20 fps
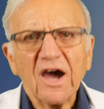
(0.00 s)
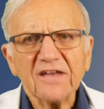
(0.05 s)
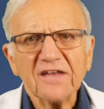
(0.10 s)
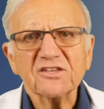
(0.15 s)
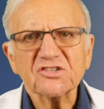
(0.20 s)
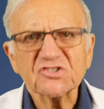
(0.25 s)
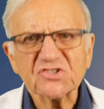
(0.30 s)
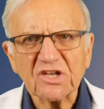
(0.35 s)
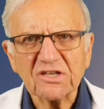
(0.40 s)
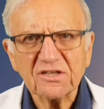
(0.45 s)

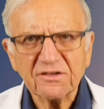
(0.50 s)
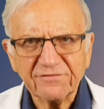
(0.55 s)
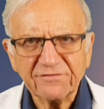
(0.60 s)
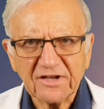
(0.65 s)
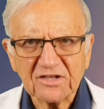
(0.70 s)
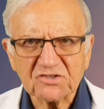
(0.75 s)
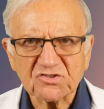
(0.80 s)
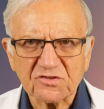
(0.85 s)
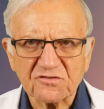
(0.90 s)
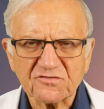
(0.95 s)
other side
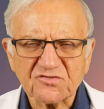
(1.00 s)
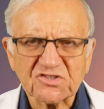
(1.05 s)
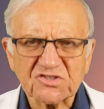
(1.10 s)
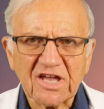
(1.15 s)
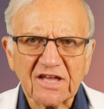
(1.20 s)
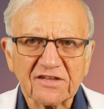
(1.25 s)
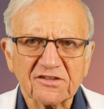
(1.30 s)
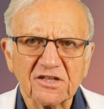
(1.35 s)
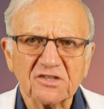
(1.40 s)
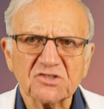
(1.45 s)
effects of
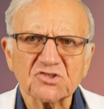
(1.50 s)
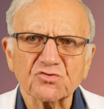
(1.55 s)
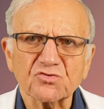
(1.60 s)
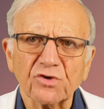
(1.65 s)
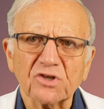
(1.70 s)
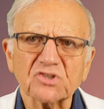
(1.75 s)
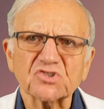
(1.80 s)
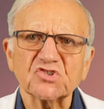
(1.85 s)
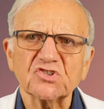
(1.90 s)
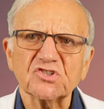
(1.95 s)
statins,
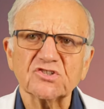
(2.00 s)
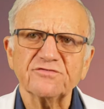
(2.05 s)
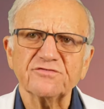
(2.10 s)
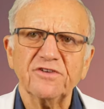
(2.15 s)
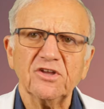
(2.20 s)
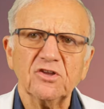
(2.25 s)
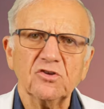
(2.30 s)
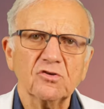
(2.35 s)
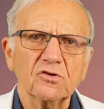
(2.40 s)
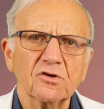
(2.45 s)
watch this
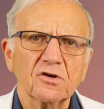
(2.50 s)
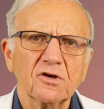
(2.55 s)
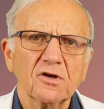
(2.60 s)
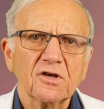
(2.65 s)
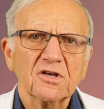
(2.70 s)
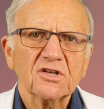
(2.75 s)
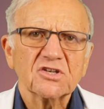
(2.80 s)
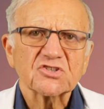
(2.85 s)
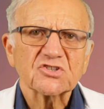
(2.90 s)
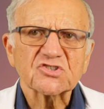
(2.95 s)
video
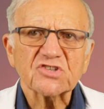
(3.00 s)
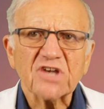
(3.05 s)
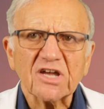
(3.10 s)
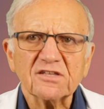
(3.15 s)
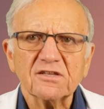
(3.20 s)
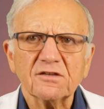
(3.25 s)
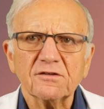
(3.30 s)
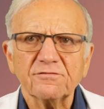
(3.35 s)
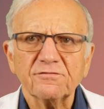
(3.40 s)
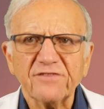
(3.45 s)

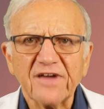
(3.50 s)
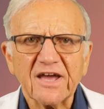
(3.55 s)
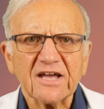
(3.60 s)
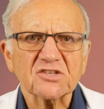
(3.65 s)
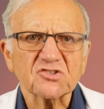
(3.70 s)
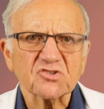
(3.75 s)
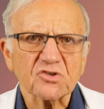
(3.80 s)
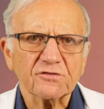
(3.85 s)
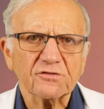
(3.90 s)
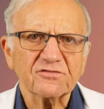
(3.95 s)
side
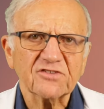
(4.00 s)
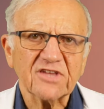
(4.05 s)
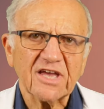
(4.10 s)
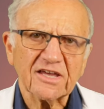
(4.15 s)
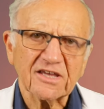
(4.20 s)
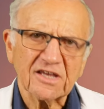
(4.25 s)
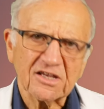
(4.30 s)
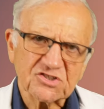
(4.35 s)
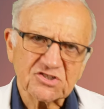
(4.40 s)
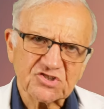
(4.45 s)
effects of
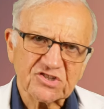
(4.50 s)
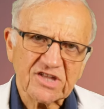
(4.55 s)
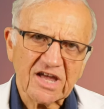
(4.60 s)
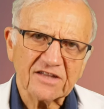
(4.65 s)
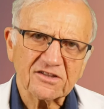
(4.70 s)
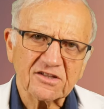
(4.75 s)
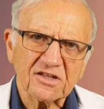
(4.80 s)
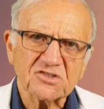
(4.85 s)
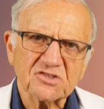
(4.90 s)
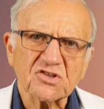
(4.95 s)
taking
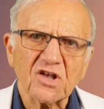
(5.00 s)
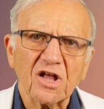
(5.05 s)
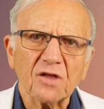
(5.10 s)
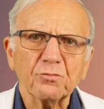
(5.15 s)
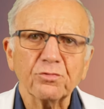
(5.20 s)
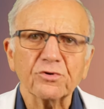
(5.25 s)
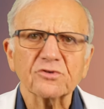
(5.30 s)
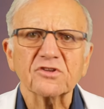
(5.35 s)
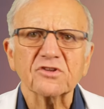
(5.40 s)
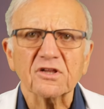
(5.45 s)
statins.
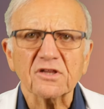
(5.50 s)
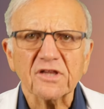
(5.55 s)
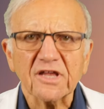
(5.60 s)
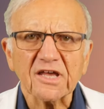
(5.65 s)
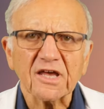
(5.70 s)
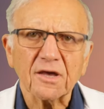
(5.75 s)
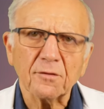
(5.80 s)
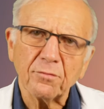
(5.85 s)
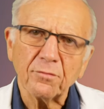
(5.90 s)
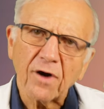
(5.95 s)
I'll put a
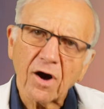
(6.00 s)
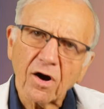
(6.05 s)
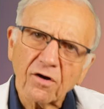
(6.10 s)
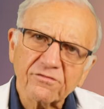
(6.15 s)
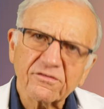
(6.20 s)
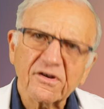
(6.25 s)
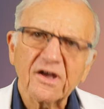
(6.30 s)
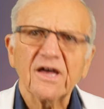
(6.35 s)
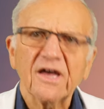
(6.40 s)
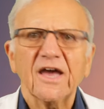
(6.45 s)
link
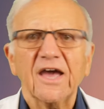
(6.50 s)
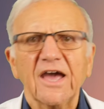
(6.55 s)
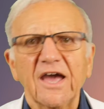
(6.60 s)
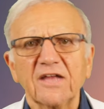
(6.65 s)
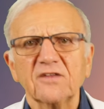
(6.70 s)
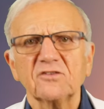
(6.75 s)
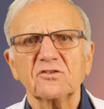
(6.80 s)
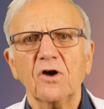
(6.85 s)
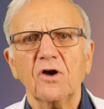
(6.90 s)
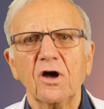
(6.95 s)
above
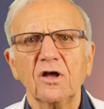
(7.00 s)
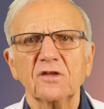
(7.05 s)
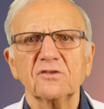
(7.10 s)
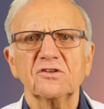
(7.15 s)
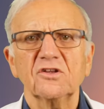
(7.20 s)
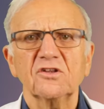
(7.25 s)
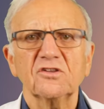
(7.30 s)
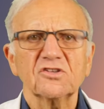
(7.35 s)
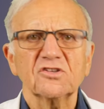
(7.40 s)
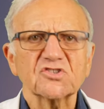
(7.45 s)
and
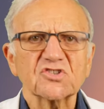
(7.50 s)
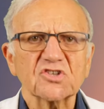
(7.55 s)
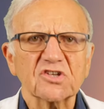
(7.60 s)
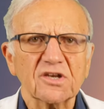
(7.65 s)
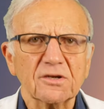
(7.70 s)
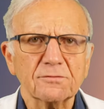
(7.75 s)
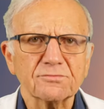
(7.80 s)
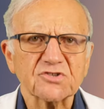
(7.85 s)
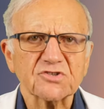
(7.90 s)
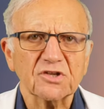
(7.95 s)
on the
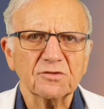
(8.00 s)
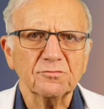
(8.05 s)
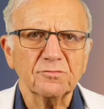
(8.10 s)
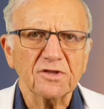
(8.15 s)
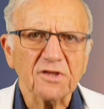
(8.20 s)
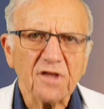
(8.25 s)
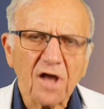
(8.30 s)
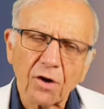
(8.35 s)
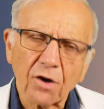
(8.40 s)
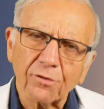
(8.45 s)
description
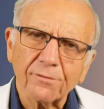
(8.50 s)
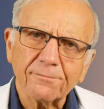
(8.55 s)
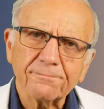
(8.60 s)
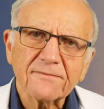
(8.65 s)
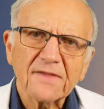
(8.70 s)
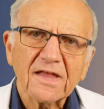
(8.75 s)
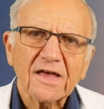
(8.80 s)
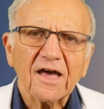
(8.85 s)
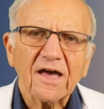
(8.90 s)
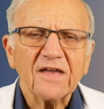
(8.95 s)
below.
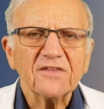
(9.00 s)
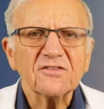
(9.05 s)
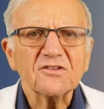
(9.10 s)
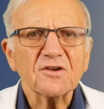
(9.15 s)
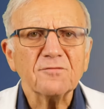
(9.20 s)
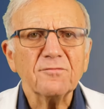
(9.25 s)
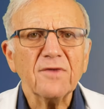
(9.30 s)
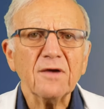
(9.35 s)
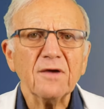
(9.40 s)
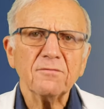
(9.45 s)

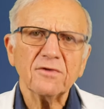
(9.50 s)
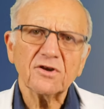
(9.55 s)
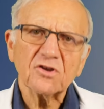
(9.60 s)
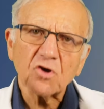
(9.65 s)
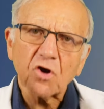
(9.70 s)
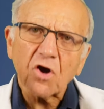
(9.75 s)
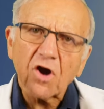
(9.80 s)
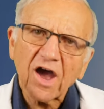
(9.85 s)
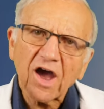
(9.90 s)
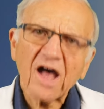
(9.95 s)
And remember
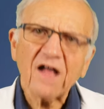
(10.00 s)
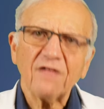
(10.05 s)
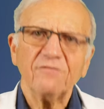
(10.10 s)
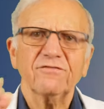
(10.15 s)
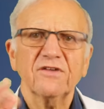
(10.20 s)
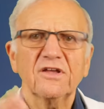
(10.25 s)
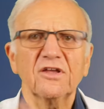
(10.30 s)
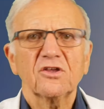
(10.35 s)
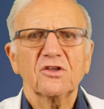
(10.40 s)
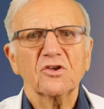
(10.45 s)
your
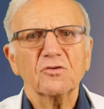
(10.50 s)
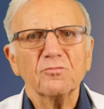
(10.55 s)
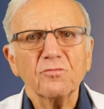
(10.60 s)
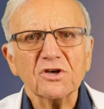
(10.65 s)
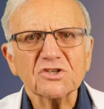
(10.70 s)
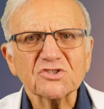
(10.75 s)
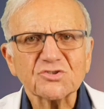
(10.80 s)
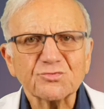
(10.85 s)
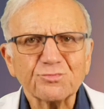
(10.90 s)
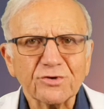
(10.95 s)
health, your
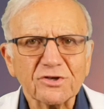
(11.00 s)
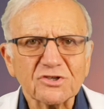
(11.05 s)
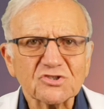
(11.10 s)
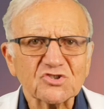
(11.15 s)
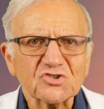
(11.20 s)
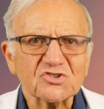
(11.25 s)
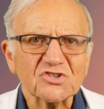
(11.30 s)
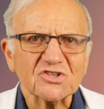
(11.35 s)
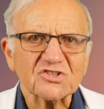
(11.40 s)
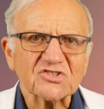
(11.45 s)
most
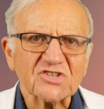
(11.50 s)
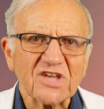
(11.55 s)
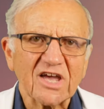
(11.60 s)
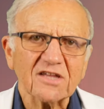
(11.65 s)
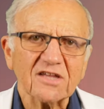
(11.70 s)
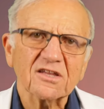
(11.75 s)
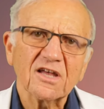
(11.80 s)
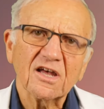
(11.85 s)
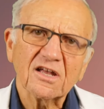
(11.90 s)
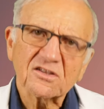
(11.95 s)
precious
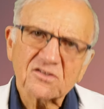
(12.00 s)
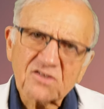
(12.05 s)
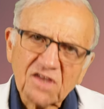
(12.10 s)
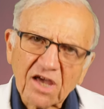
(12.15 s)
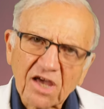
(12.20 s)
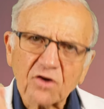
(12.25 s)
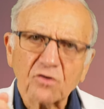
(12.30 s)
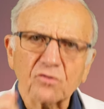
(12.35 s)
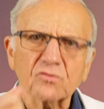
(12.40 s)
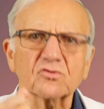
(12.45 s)
asset.
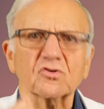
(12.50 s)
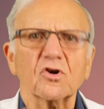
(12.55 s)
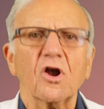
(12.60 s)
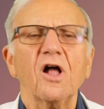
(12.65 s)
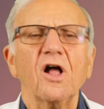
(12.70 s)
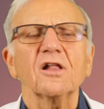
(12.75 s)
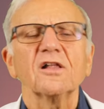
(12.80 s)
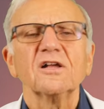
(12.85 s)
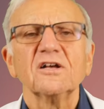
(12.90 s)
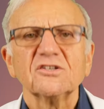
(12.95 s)
Take
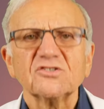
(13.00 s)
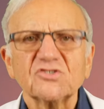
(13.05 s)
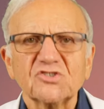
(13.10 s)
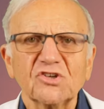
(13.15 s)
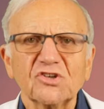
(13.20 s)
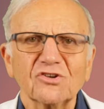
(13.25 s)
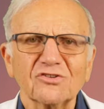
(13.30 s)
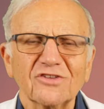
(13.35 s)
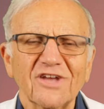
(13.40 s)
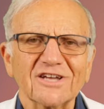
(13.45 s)
control.
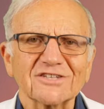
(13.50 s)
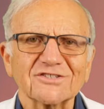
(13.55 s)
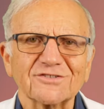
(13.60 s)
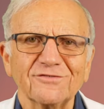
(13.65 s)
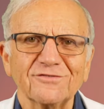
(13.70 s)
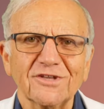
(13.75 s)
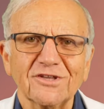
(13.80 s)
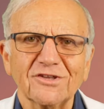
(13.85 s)
See you next